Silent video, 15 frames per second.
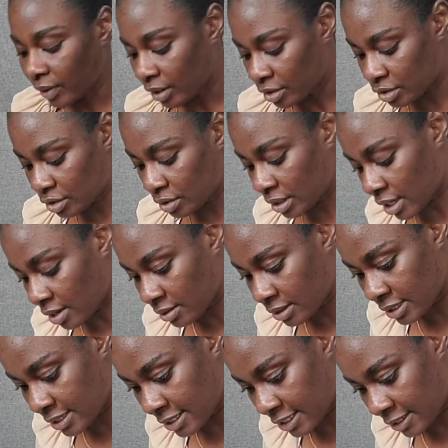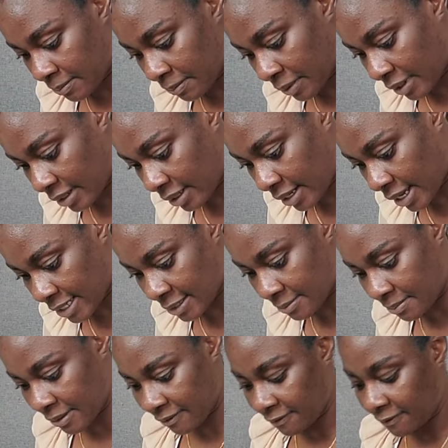So now the zipper has
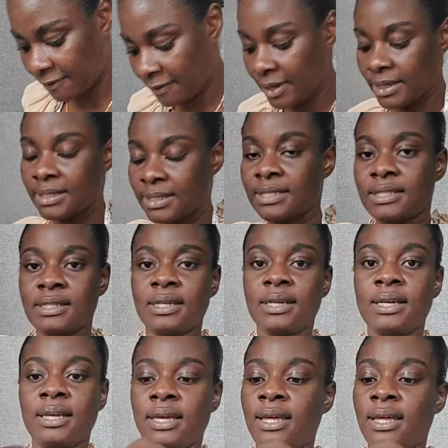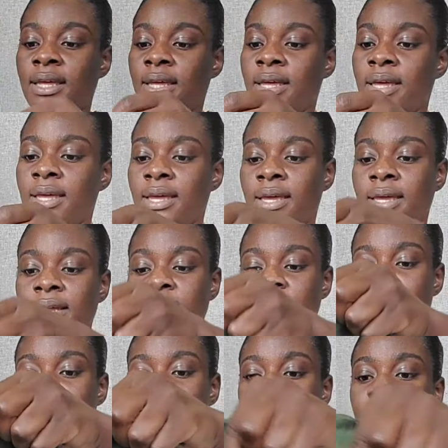been fixed, and
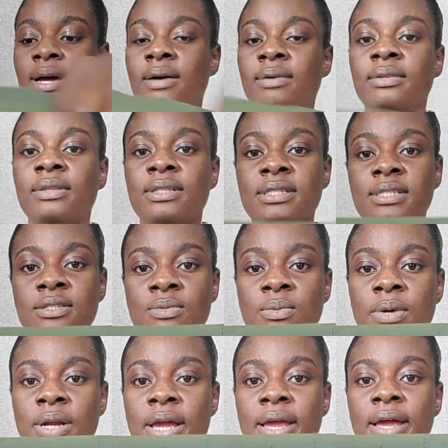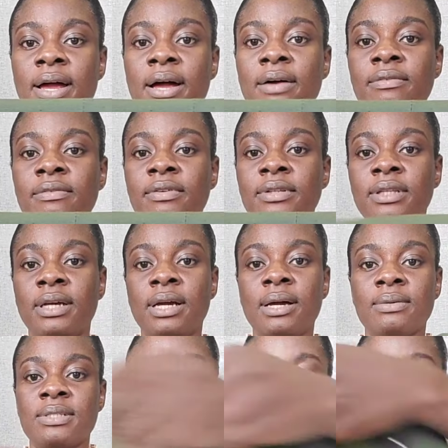right now this is what I have on the
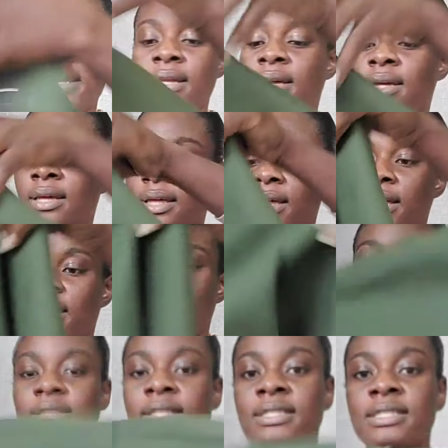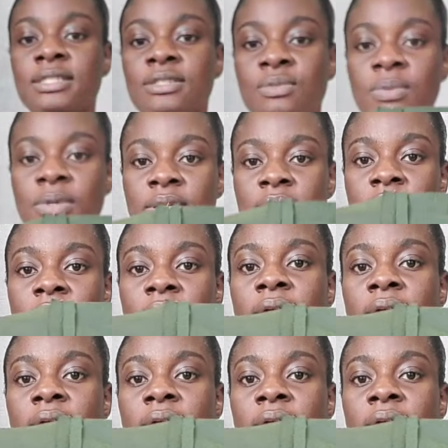outside and this is what I